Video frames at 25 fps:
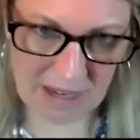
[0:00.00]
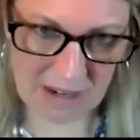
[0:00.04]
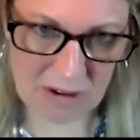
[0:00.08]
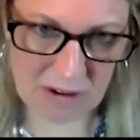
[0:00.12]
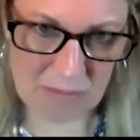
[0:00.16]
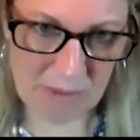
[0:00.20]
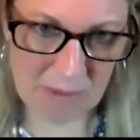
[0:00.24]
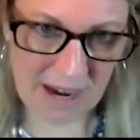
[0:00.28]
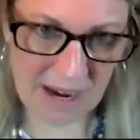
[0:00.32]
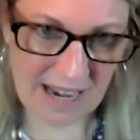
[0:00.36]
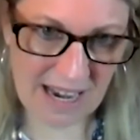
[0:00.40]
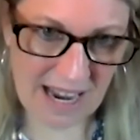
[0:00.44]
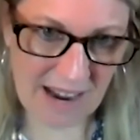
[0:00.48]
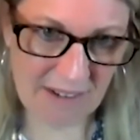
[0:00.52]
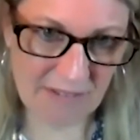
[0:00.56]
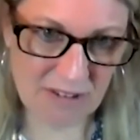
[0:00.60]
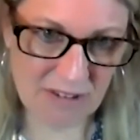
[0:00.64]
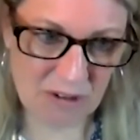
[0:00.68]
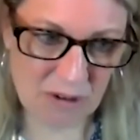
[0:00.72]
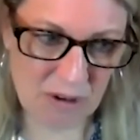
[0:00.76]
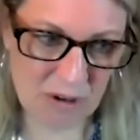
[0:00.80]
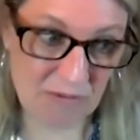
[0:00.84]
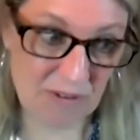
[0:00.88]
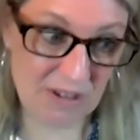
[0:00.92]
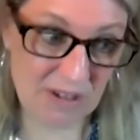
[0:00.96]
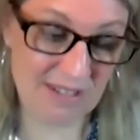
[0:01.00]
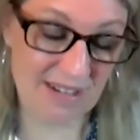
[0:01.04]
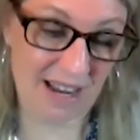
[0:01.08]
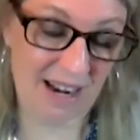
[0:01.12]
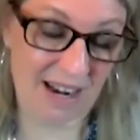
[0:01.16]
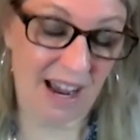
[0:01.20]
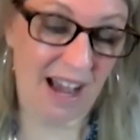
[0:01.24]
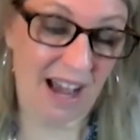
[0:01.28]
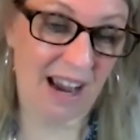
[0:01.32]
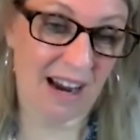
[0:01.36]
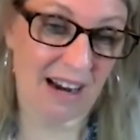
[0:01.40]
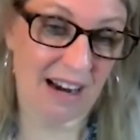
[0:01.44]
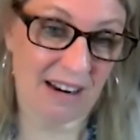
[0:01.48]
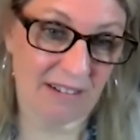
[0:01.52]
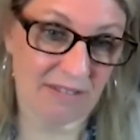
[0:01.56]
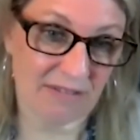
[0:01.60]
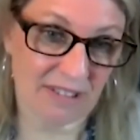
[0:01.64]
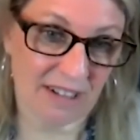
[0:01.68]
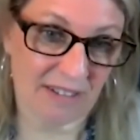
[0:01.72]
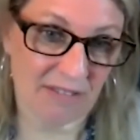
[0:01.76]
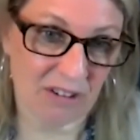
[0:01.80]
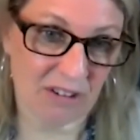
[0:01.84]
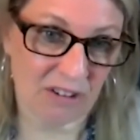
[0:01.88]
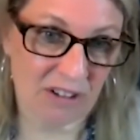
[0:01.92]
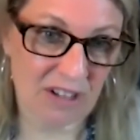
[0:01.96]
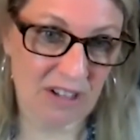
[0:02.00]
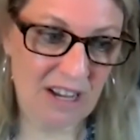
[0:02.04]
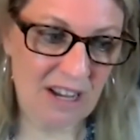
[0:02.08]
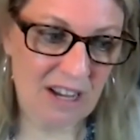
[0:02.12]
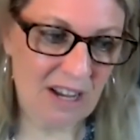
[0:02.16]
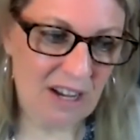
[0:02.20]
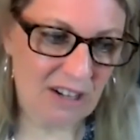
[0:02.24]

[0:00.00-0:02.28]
you might have to, if it's at a high enough level,